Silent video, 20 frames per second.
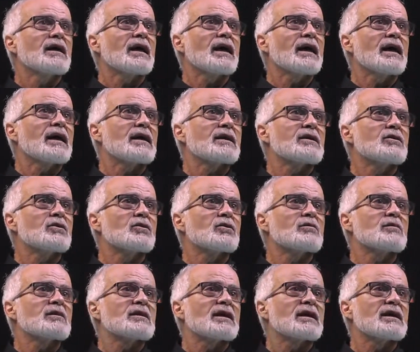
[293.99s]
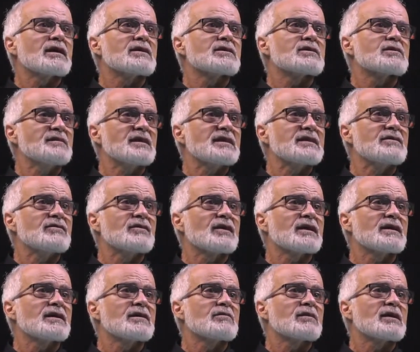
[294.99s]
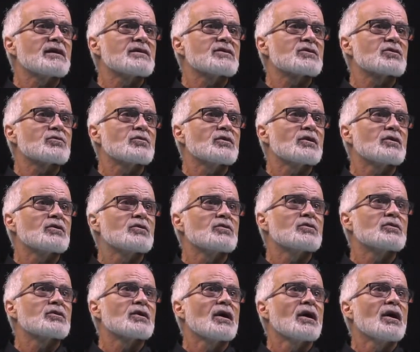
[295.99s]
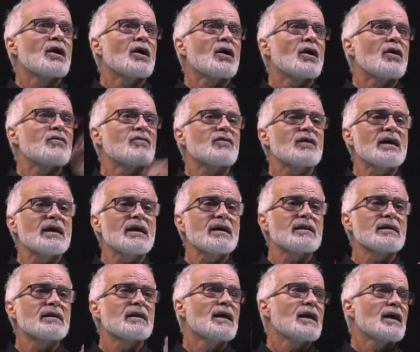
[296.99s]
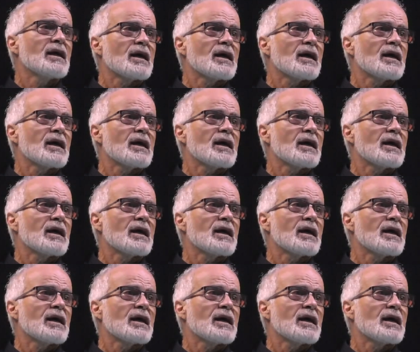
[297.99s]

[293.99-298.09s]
and normalize by dividing by the square root of L.